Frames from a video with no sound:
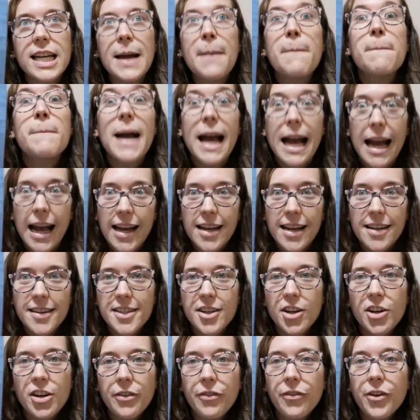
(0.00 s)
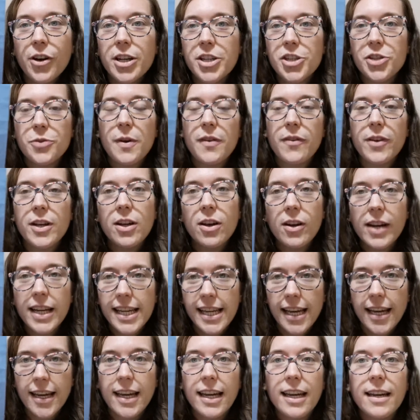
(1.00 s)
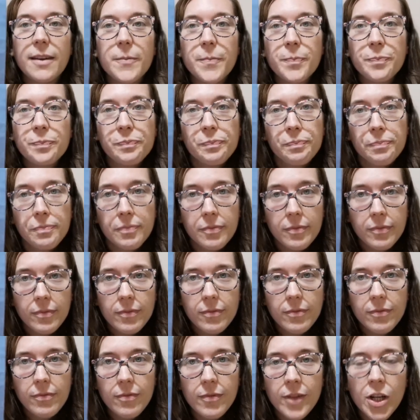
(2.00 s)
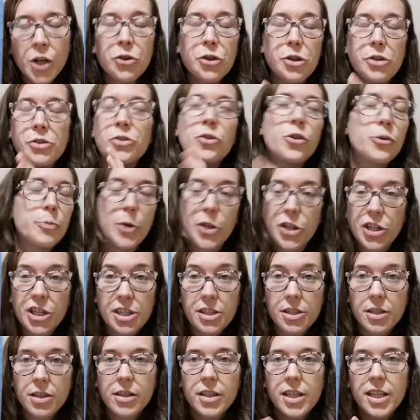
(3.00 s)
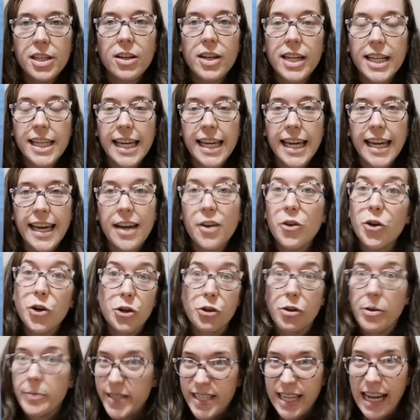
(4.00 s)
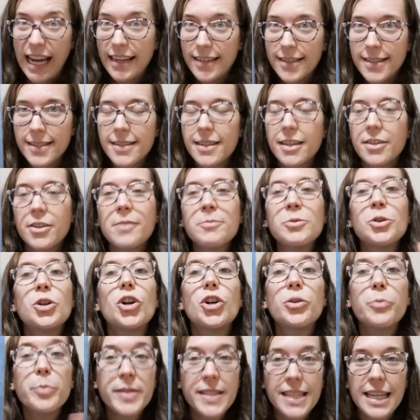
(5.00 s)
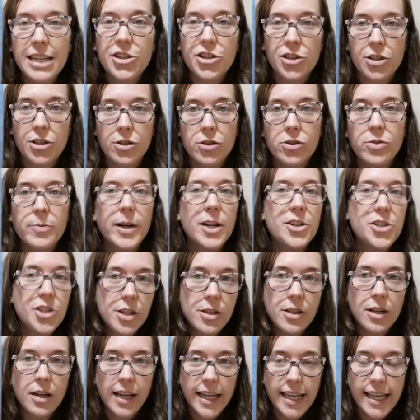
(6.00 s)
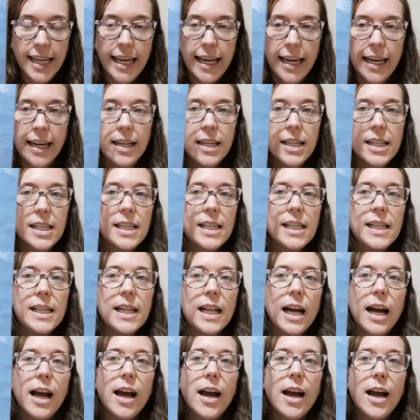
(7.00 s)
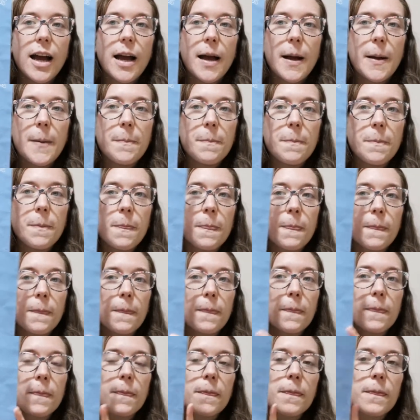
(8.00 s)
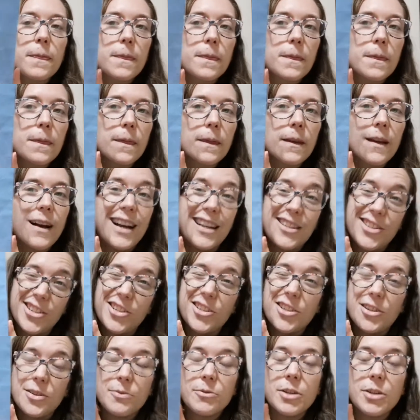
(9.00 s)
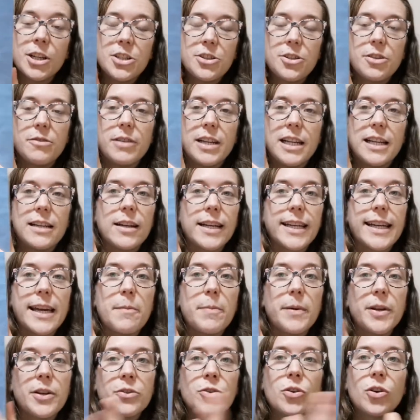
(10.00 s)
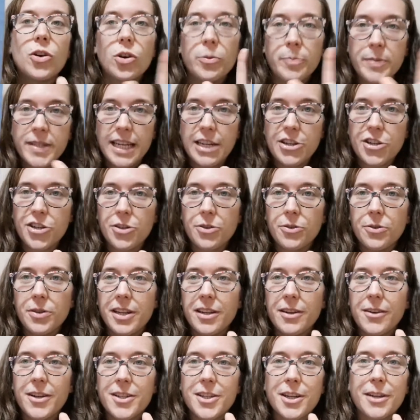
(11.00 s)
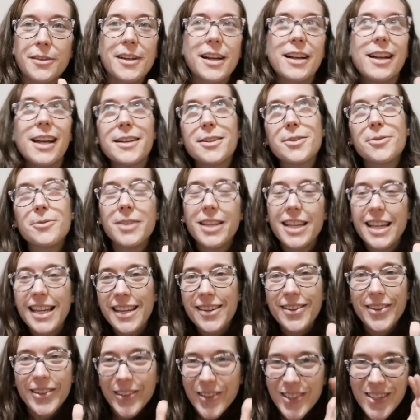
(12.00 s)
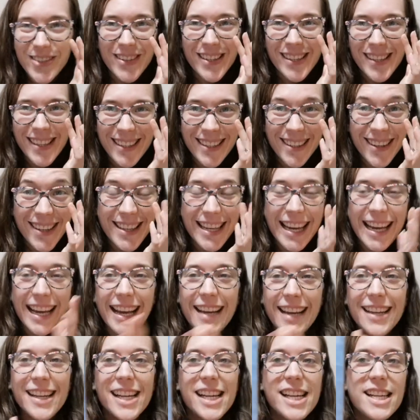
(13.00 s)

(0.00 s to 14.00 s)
mad. I find you either like it or you're not bothered, you like it, or you're obsessed. And I'm not obsessional, but I do like it. Actually, I do really like it, but not obsessional. You know, I don't collect all the eels or anything like that.